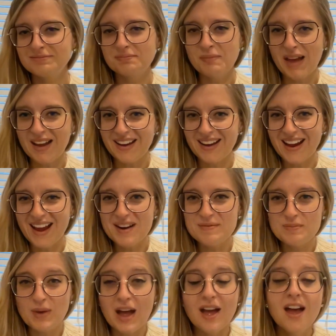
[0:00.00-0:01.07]
back
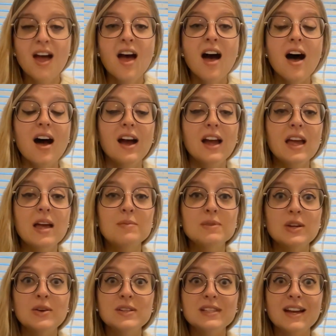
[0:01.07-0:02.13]
again. But I am
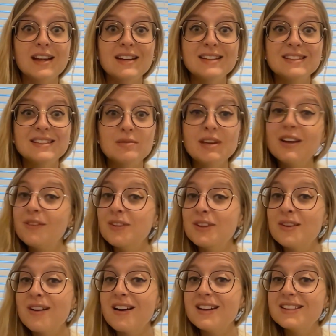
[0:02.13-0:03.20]
so excited to be here with
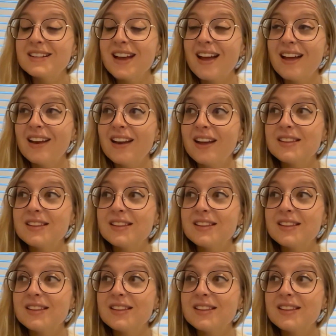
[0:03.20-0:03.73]
you guys again.